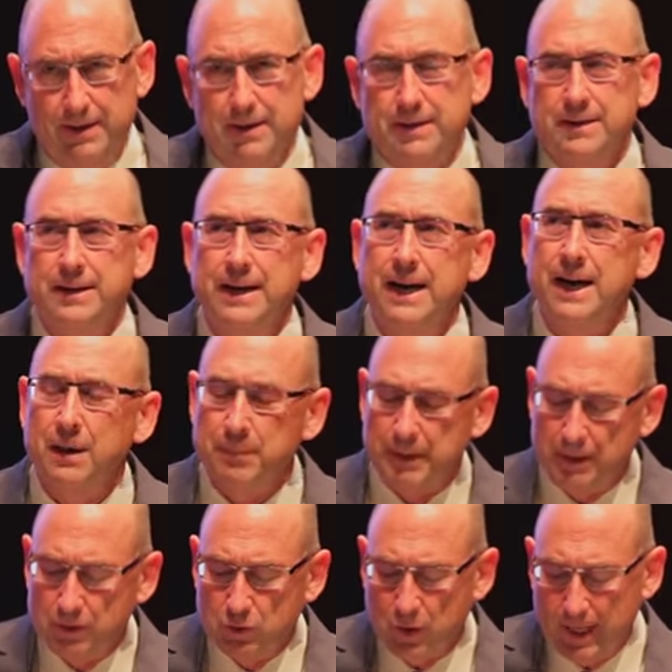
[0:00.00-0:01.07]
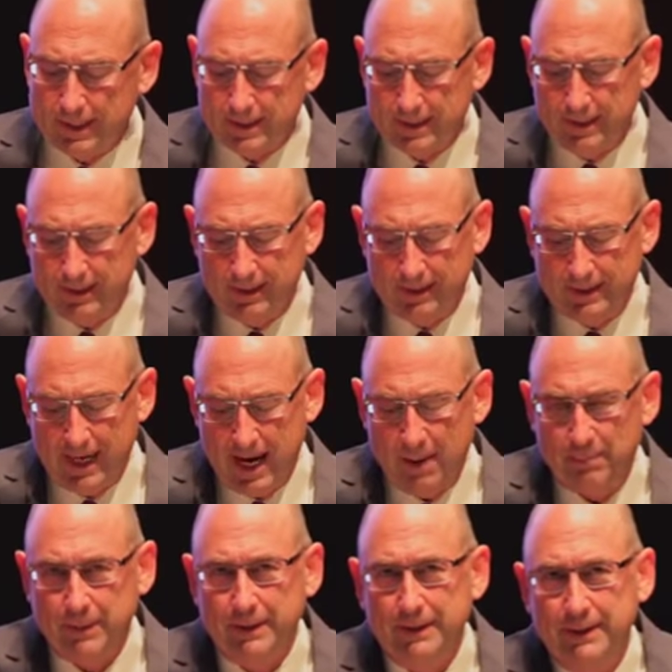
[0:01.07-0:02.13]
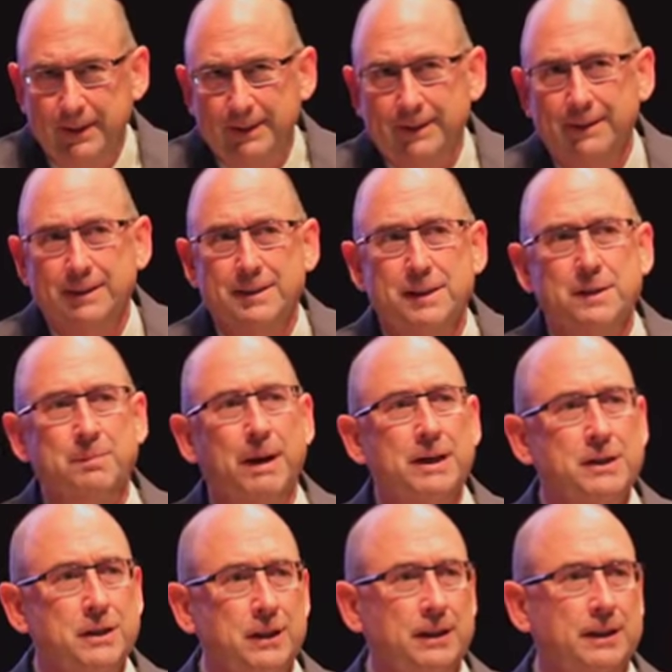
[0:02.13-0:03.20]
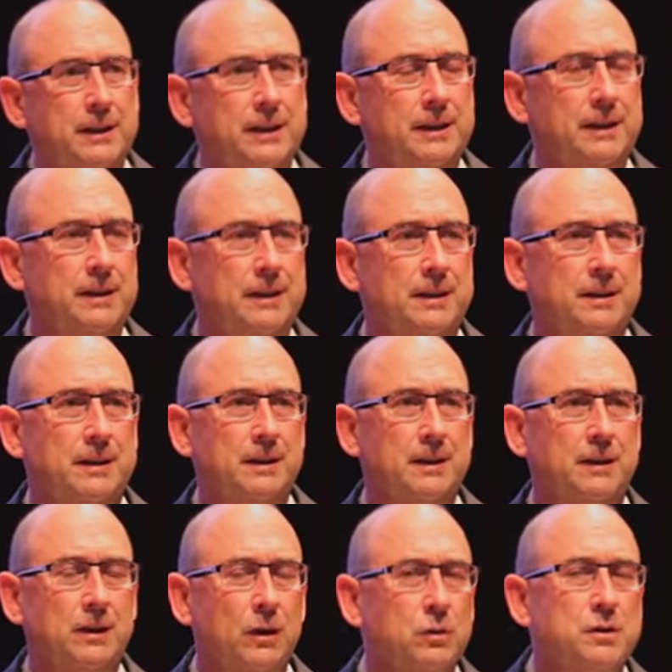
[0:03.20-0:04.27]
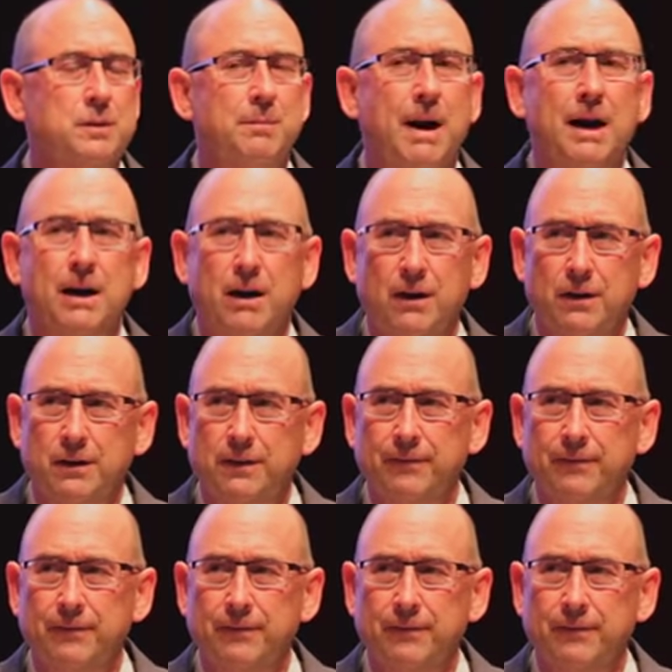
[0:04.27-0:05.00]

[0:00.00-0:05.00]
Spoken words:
Today I'll be addressing a topic that is especially close to my heart.